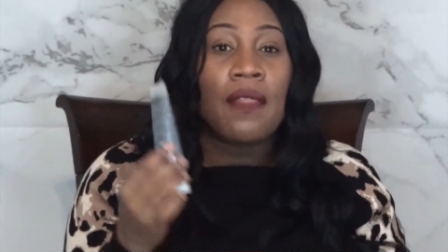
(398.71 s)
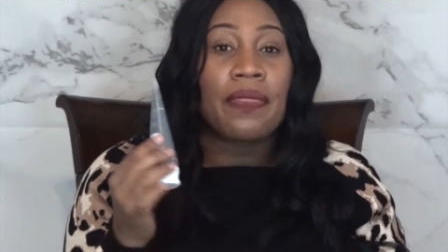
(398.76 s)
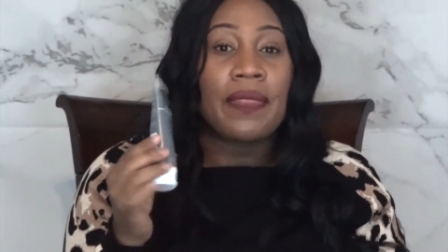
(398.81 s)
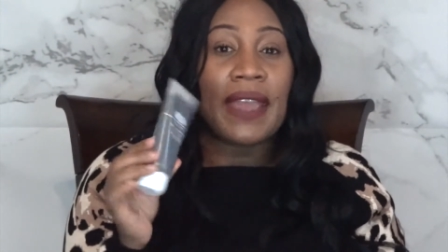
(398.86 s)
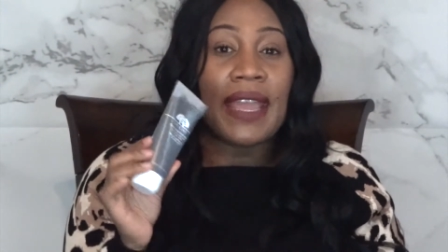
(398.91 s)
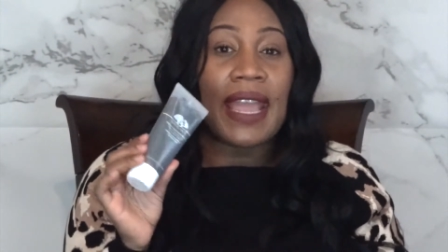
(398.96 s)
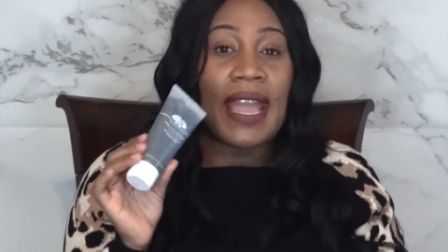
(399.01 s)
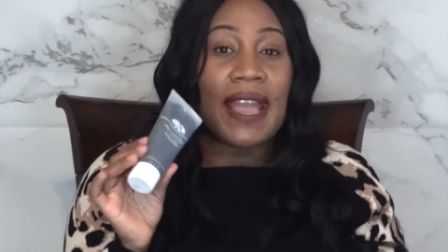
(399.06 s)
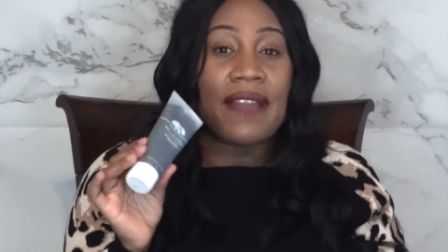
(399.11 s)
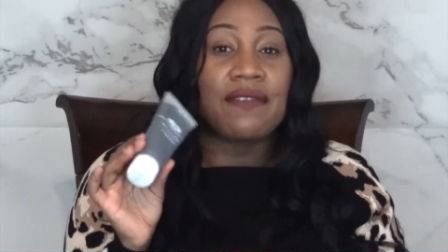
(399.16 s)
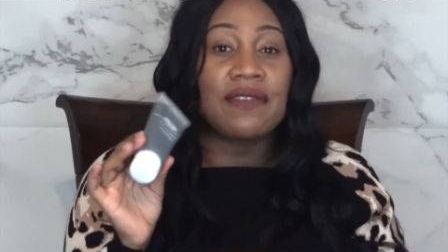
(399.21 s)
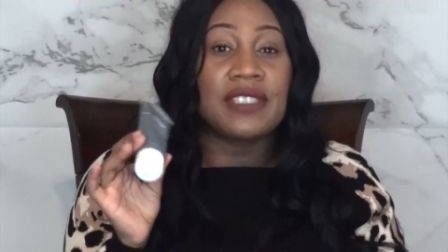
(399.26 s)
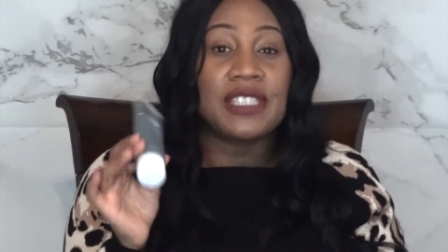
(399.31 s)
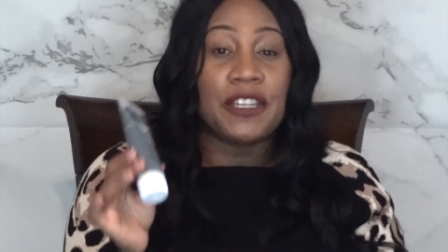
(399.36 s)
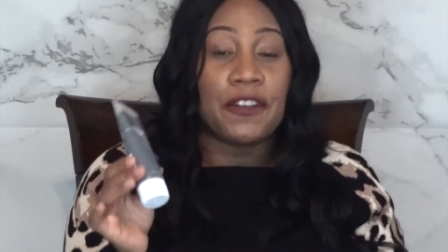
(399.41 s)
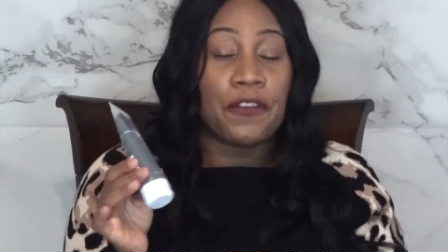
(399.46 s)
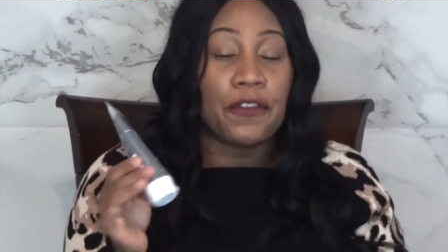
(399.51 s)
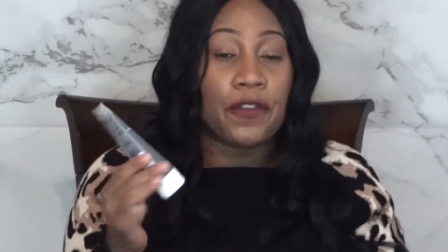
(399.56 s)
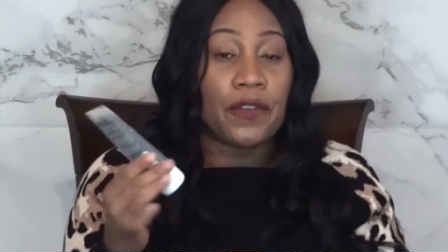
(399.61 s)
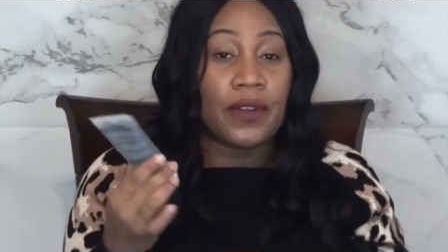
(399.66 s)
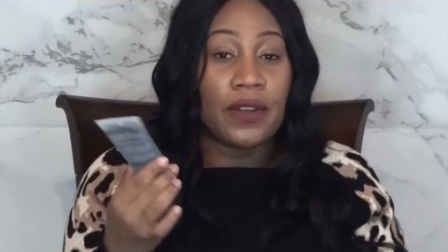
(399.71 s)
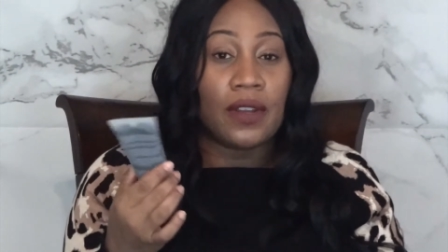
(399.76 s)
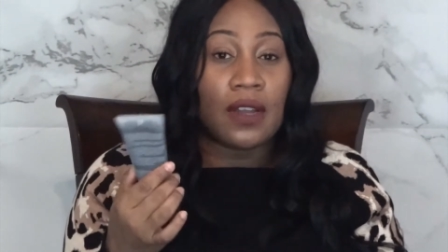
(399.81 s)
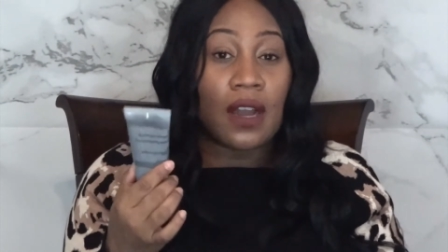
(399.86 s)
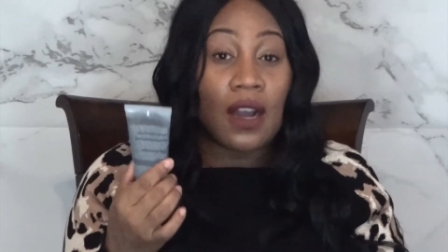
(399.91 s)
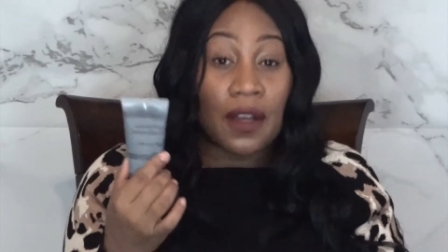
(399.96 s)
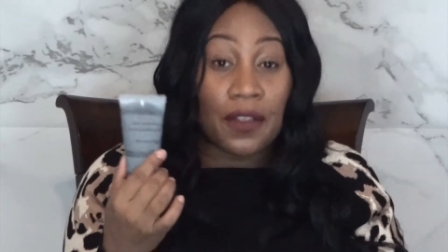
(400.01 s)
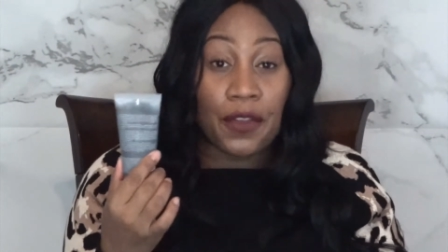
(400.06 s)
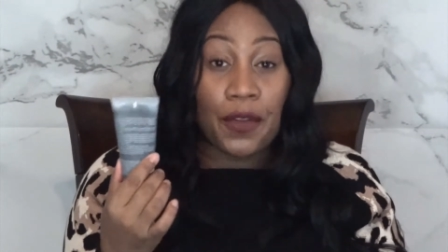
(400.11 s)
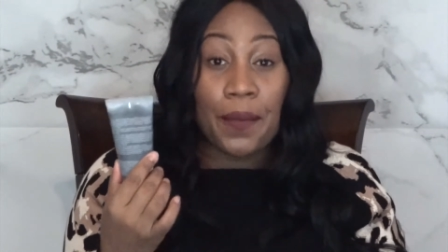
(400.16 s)
they have different
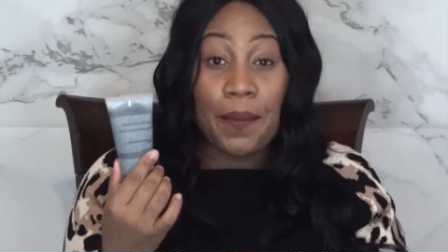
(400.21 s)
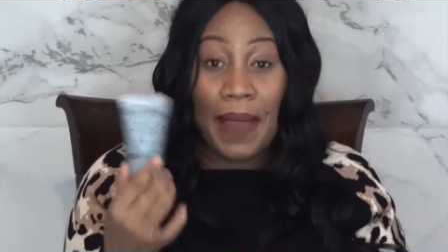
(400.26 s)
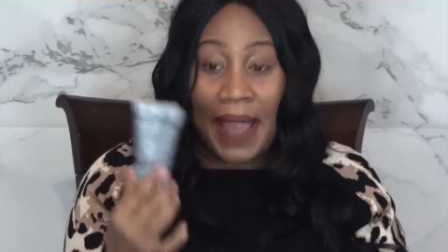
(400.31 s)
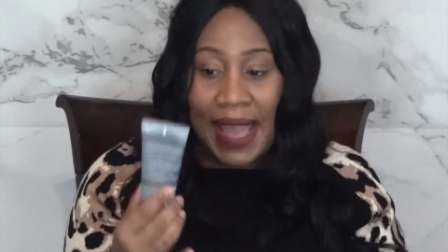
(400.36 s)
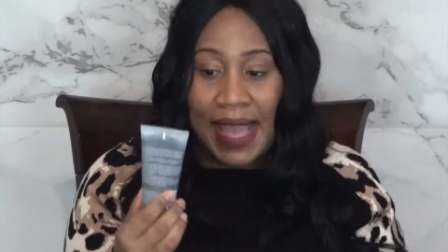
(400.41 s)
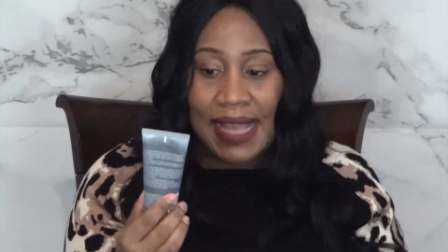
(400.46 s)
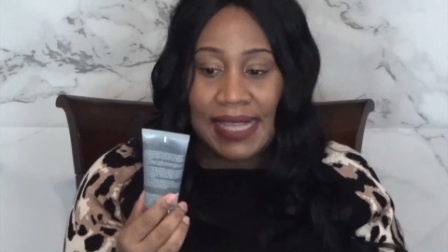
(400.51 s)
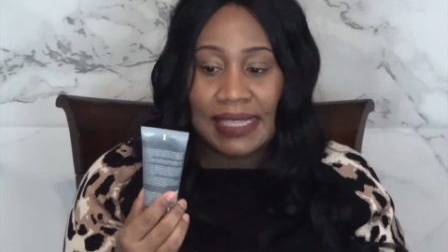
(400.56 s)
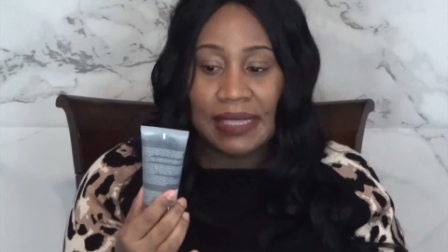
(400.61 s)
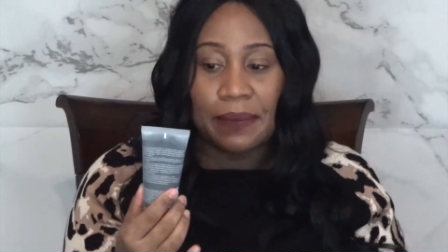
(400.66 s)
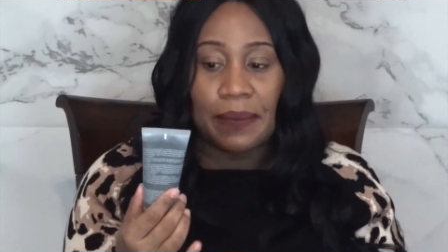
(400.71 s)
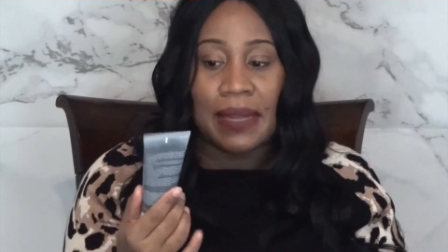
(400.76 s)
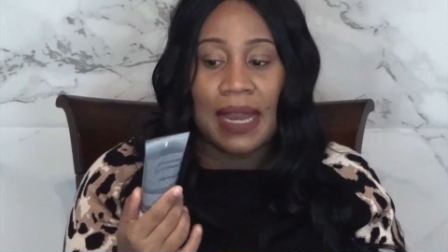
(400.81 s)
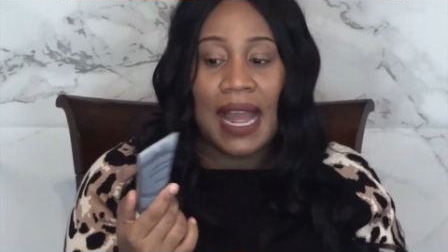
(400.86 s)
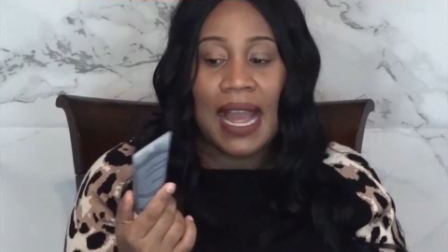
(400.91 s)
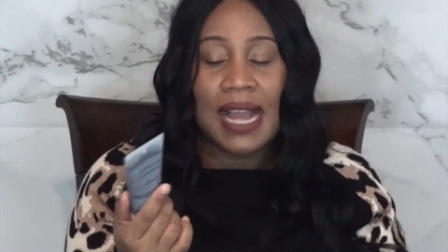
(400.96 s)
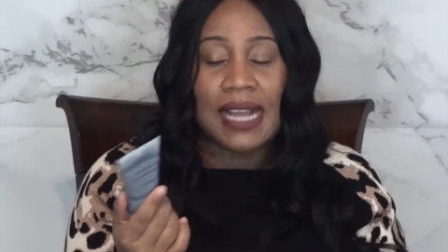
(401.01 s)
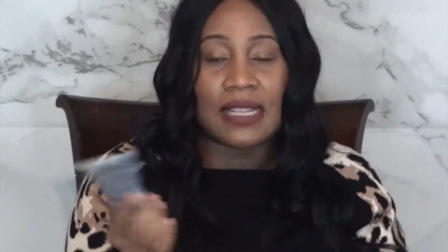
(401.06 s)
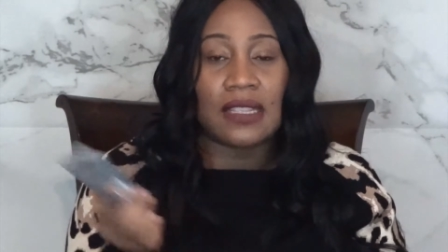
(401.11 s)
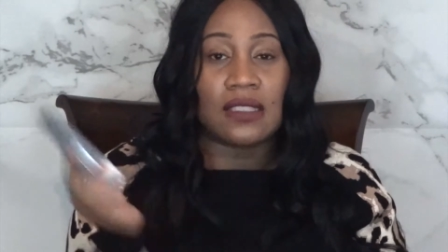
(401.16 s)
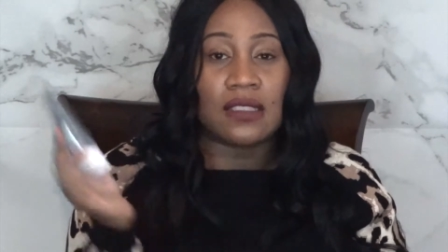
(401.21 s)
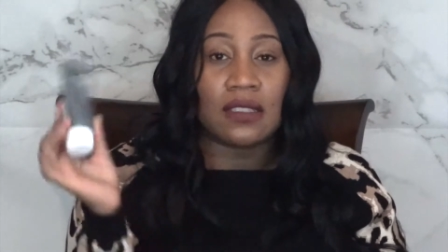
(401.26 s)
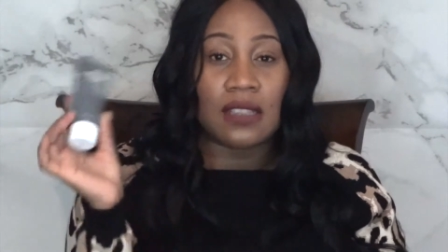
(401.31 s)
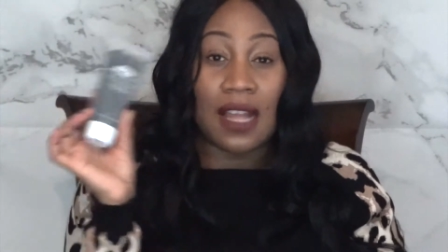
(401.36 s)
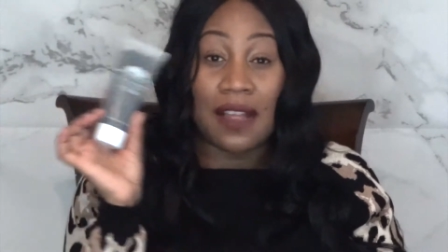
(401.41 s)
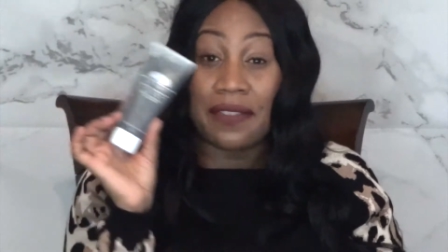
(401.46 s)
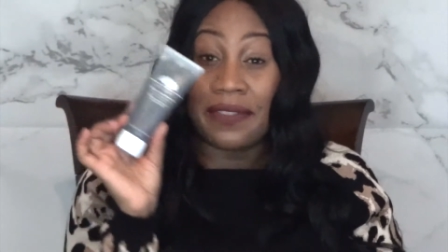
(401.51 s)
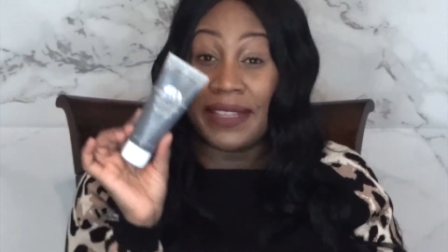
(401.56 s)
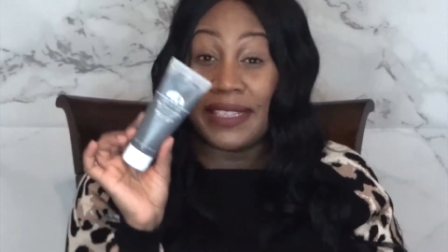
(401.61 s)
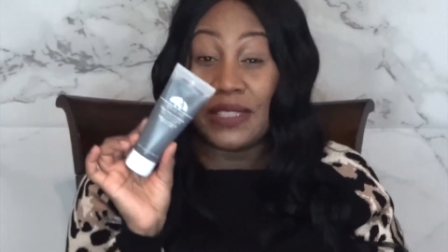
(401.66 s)
other masks, but I just
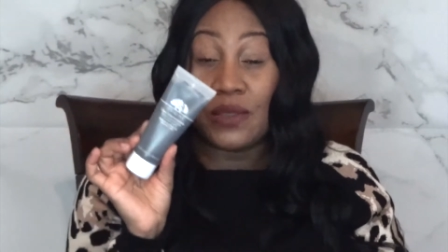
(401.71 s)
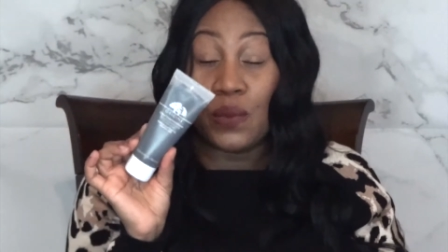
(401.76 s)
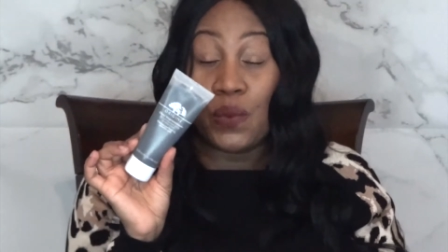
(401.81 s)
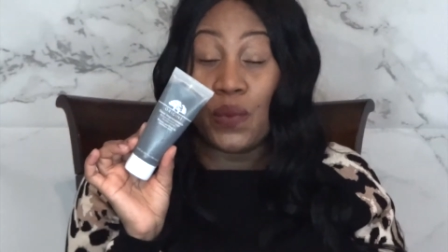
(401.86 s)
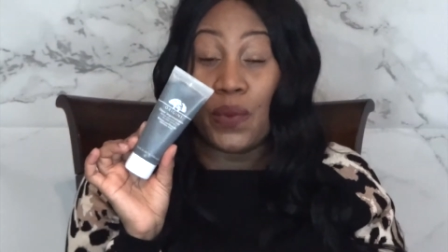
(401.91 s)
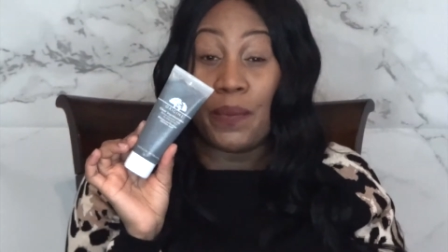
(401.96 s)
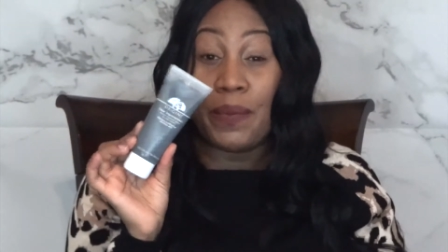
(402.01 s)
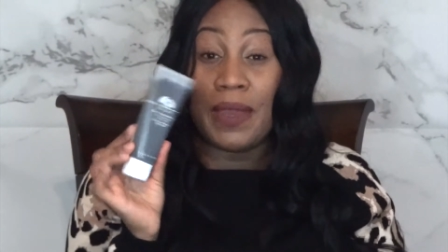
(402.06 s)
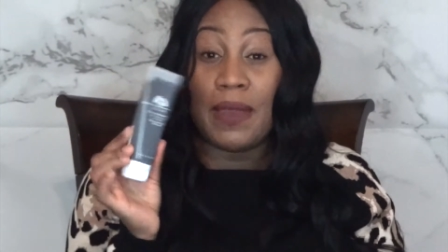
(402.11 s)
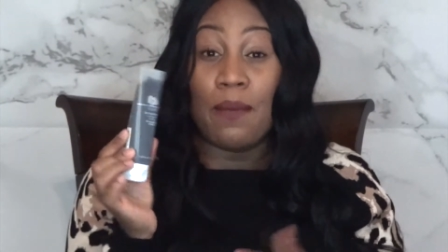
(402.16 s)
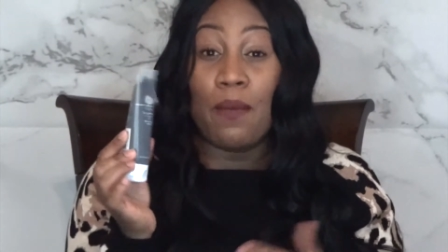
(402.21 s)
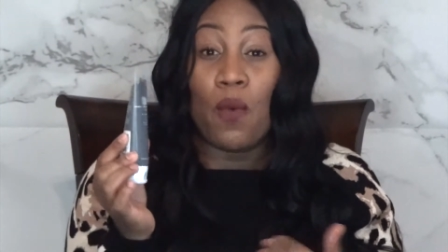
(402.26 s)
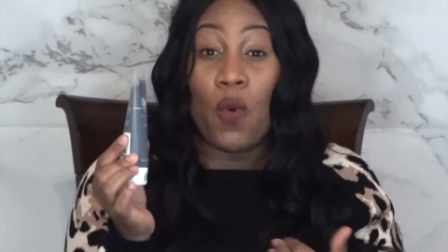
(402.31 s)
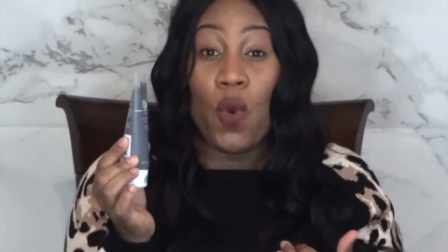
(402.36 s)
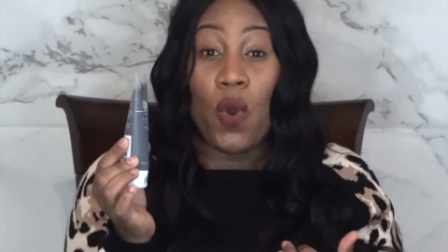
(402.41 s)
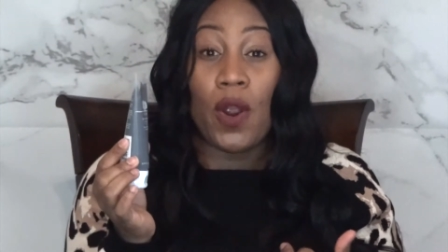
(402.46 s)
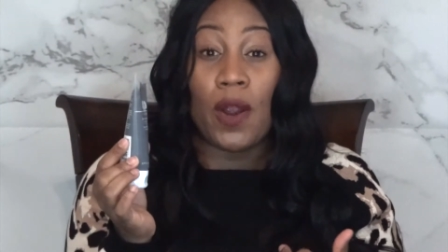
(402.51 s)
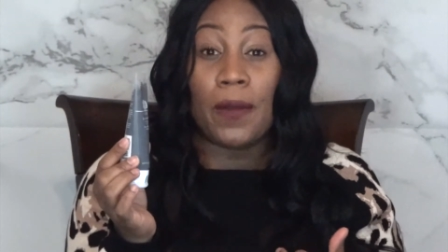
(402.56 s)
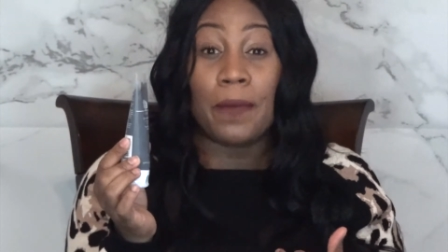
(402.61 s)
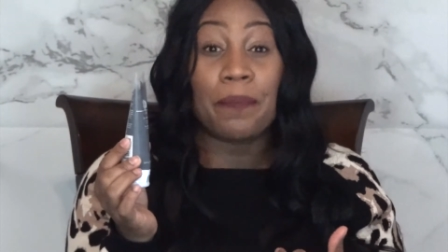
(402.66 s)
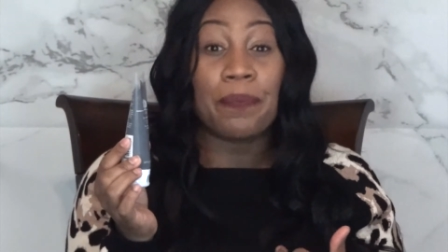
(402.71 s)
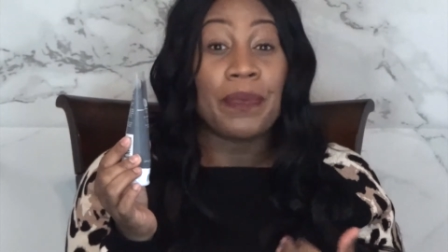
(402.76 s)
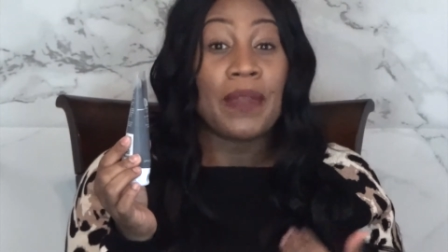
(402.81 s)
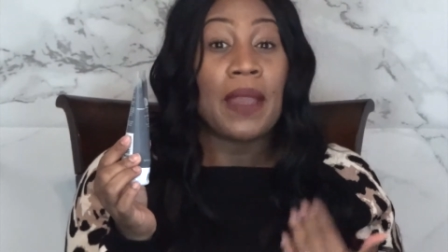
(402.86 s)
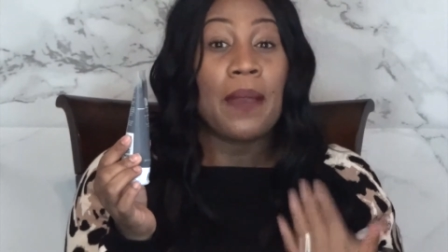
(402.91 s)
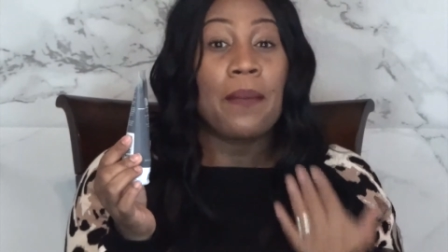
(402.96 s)
thought this one would be more